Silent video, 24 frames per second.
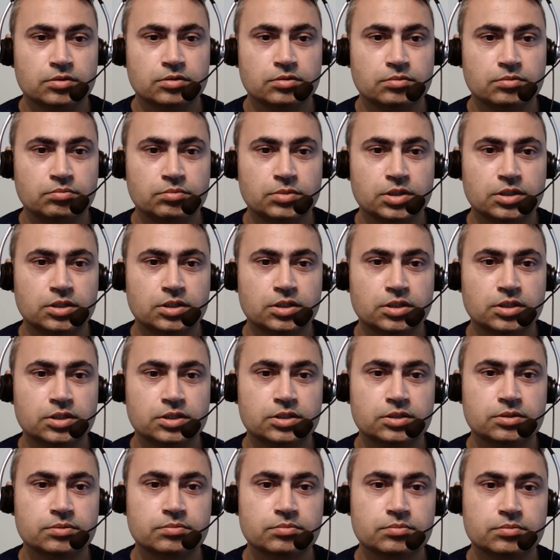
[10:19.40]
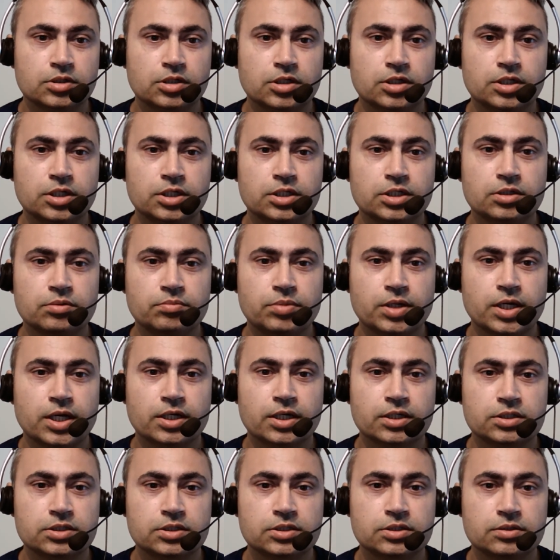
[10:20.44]
Myth is Canadian
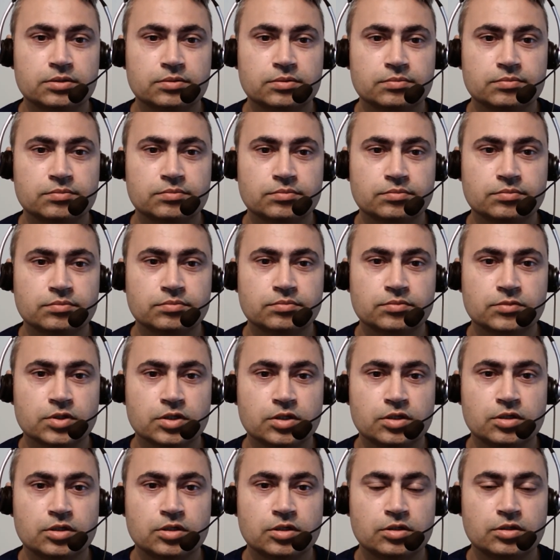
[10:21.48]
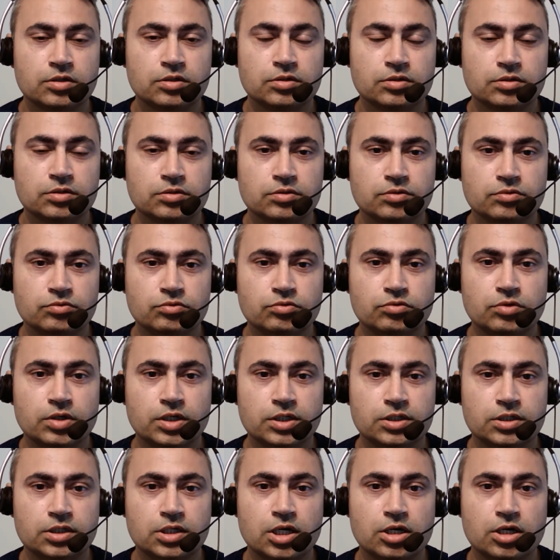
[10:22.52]
banks who are
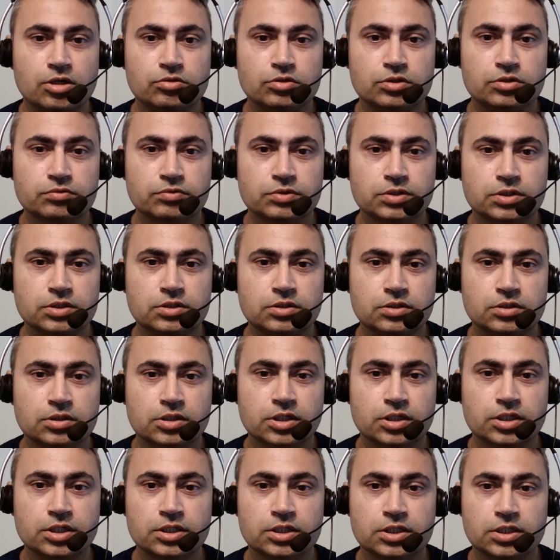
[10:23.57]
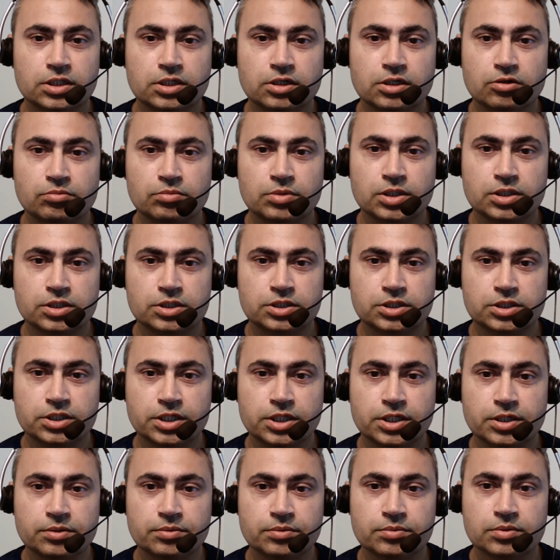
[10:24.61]
in cahoots with Canadian government
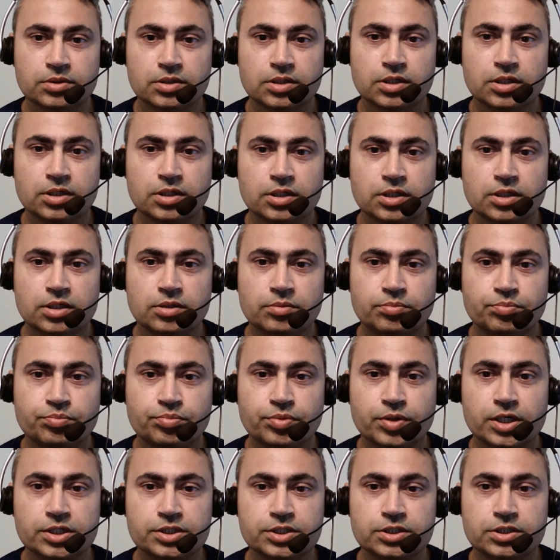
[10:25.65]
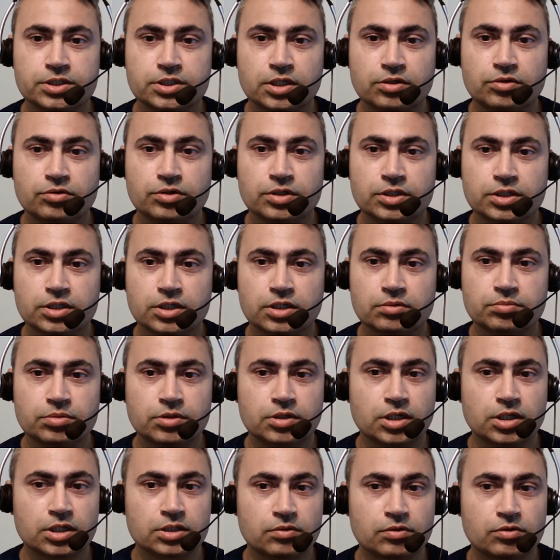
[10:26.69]
say prices are going up
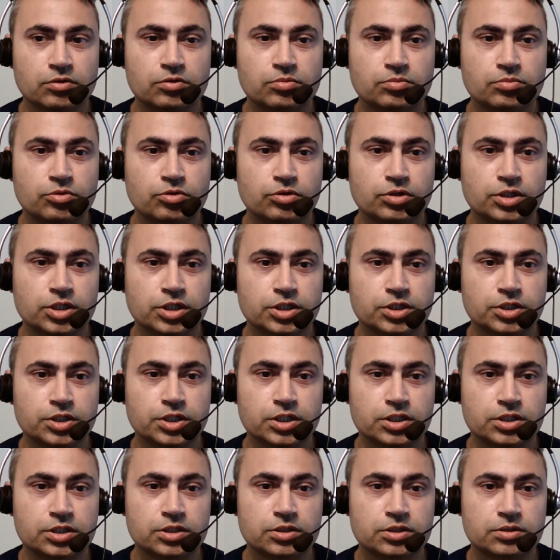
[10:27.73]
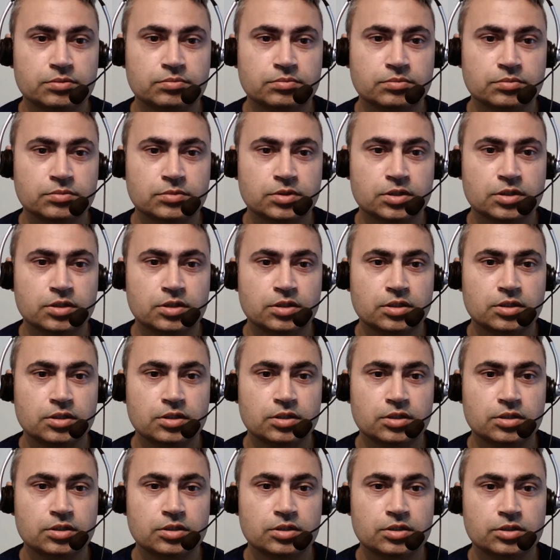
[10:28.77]
because of low mortgage rates.
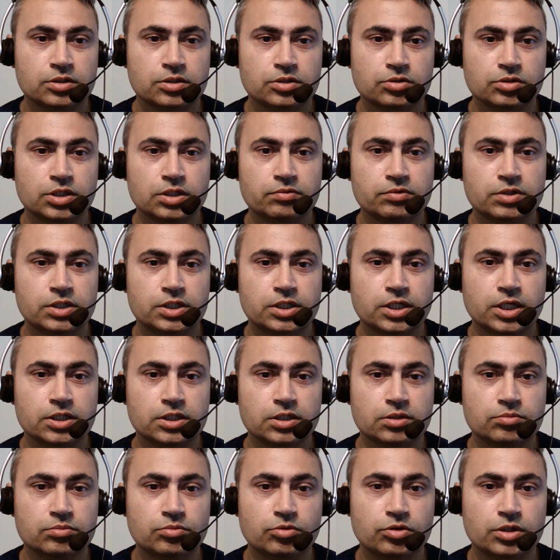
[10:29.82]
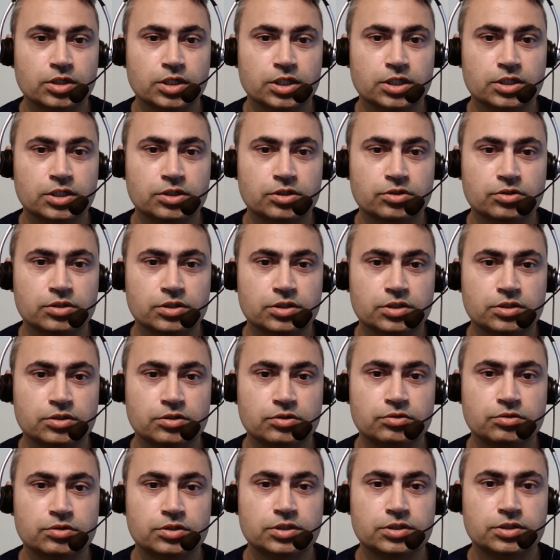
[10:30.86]
So they will tighten mortgage
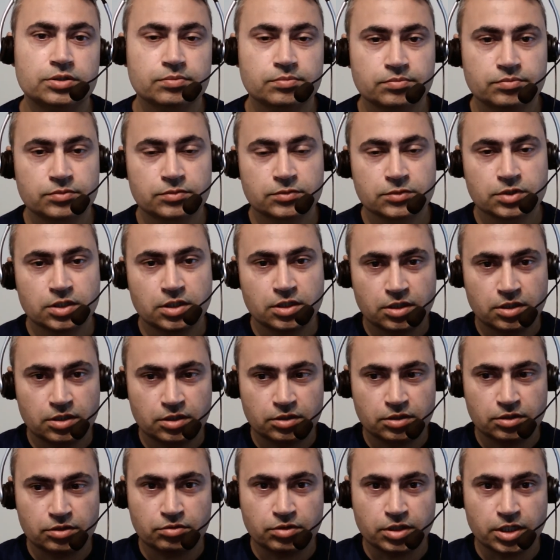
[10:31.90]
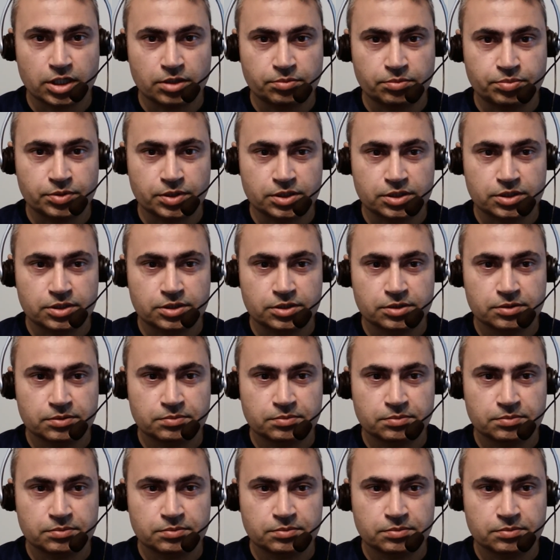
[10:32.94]
rules to help us.